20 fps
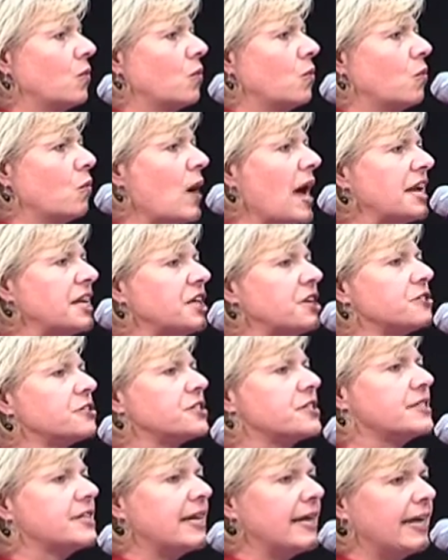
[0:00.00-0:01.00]
When you
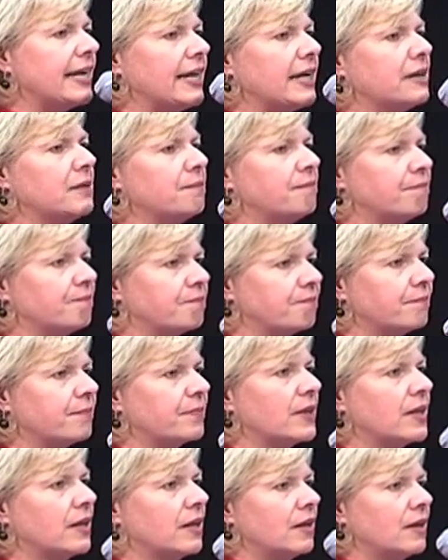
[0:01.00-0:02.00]
see
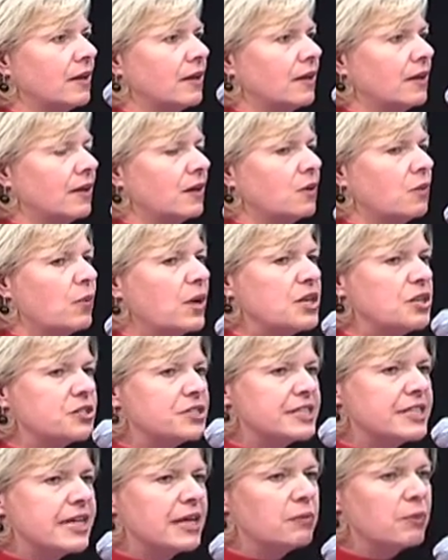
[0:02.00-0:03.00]

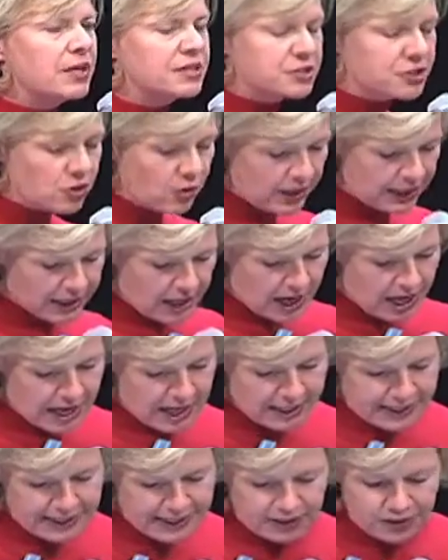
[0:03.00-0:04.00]
what's going
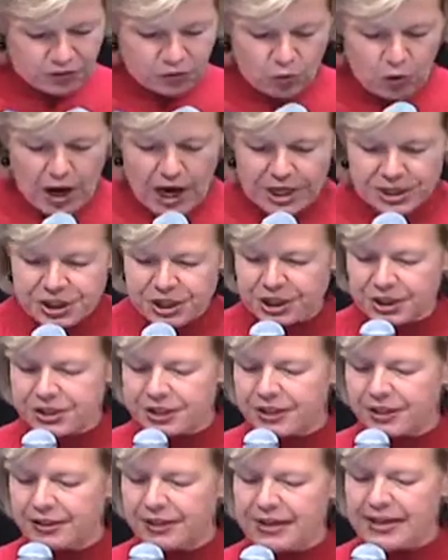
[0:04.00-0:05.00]
on in
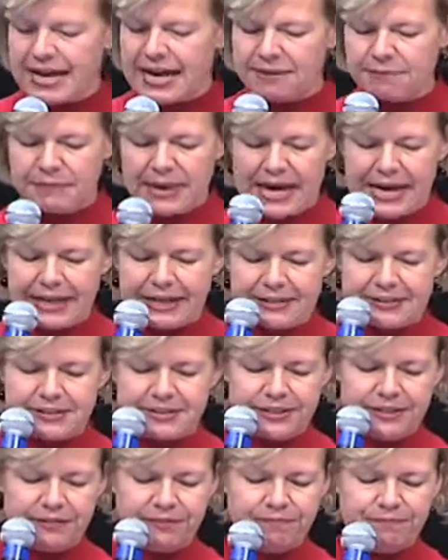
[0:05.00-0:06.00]
Washington and in
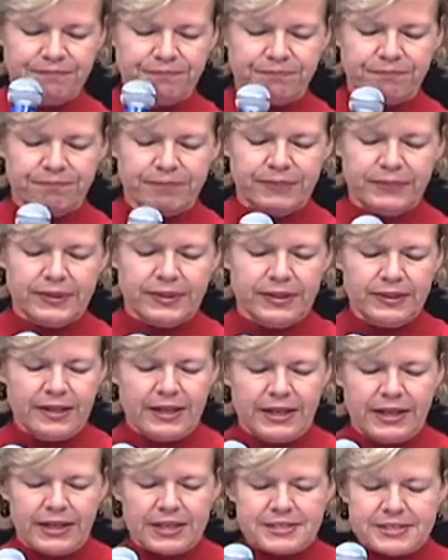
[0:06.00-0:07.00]
Madison,
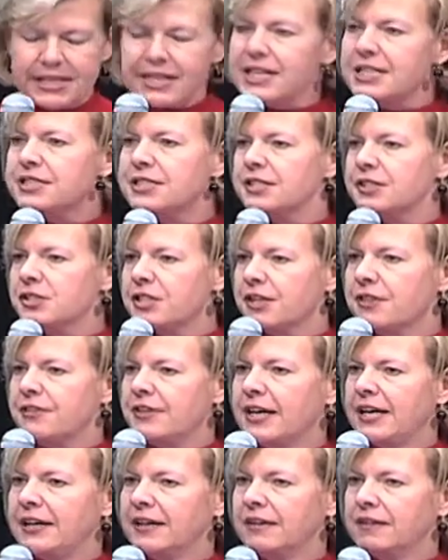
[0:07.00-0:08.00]
it's easy to
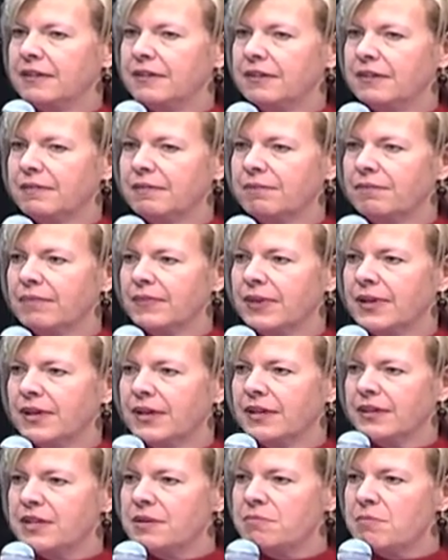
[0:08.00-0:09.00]
think
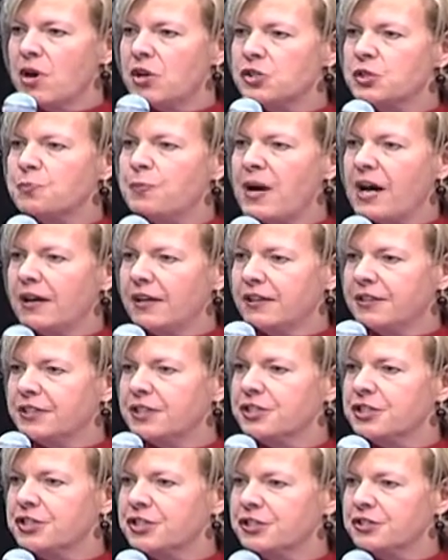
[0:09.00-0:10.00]
that most
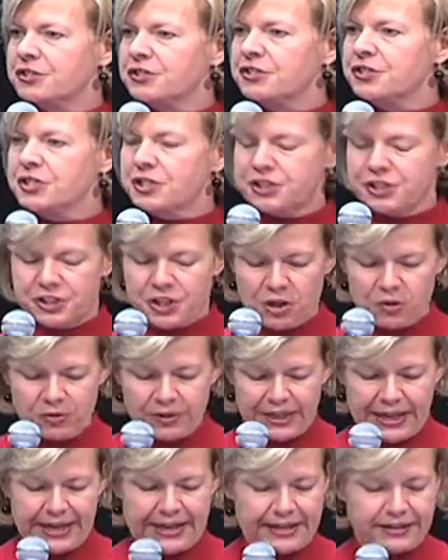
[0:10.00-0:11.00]
politicians just don't
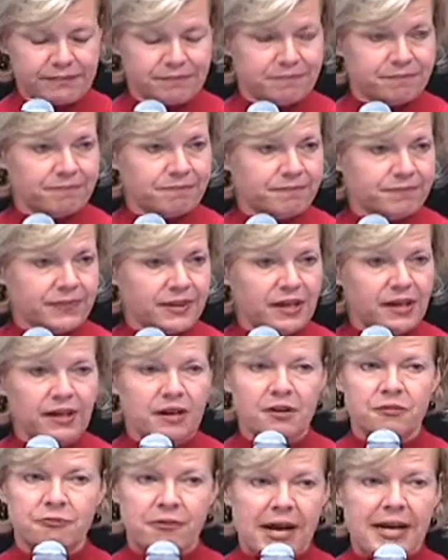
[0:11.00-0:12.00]
get it.
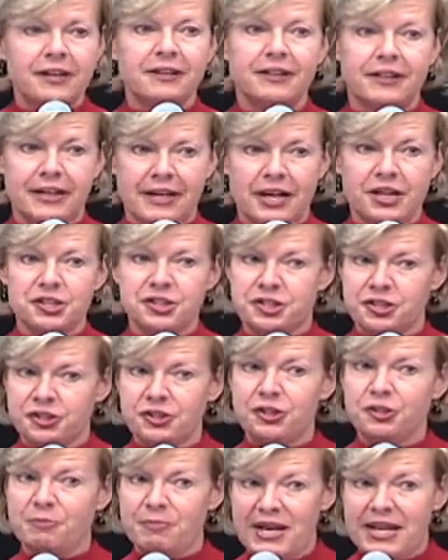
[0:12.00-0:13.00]
Frankly, I assure
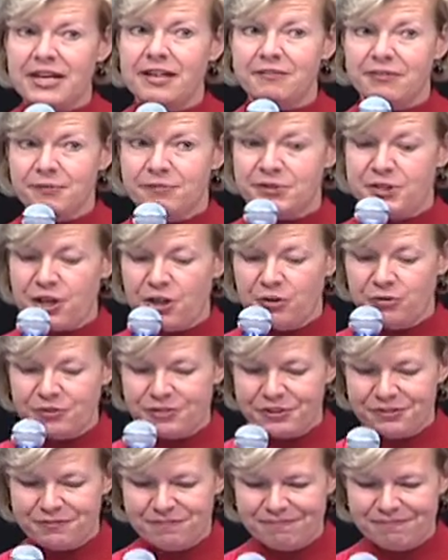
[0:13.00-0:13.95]
you, many of them don't.